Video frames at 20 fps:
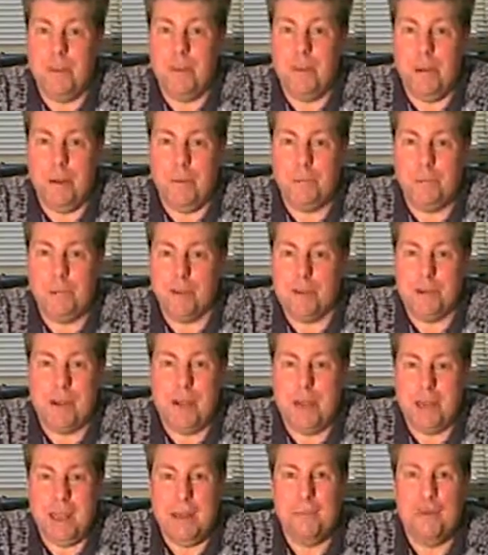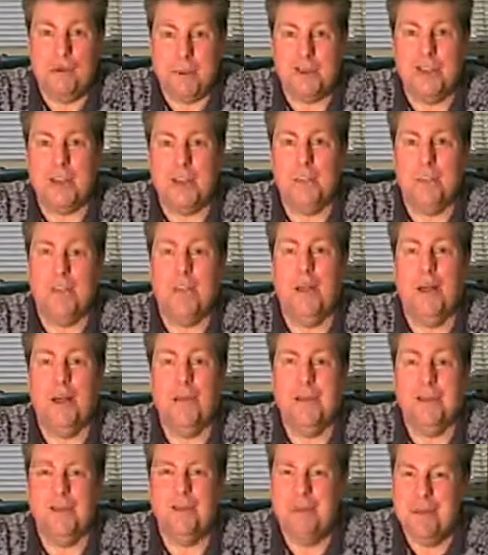some kind of ebook or something to
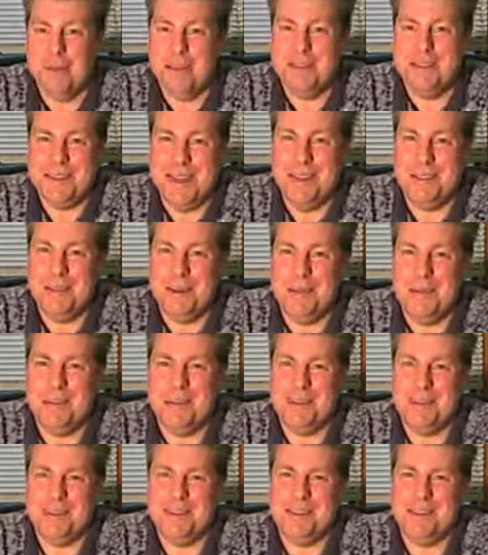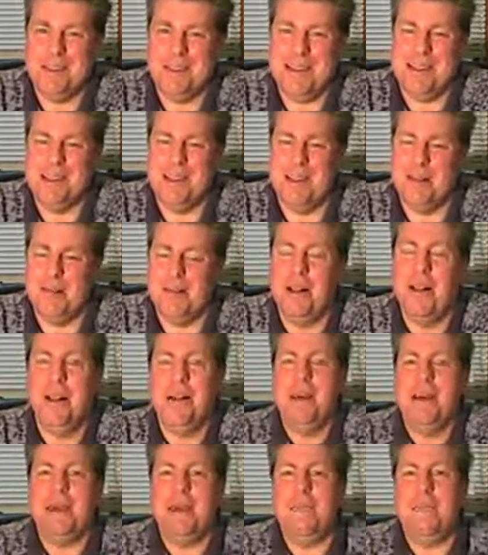help them take their business to the next level.
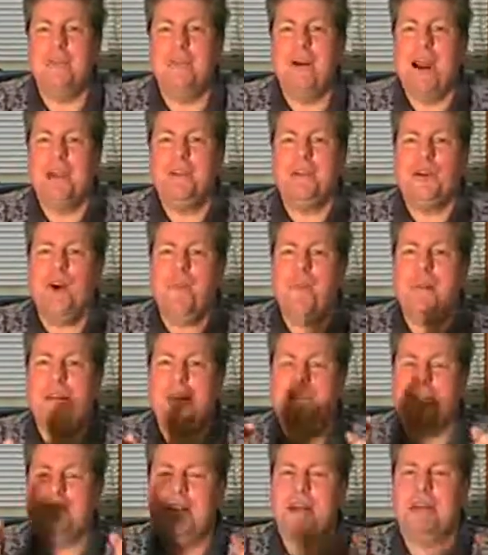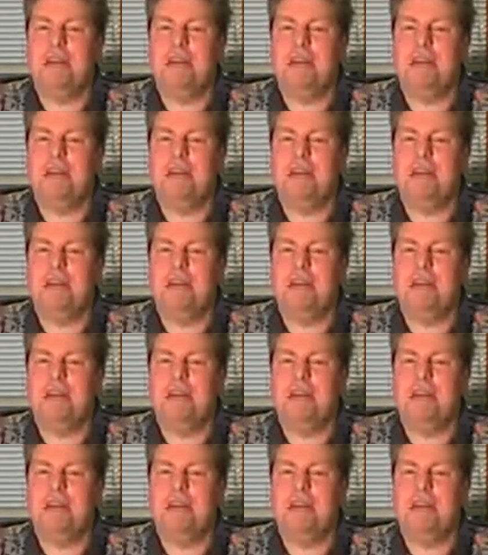Keep your eyes open. A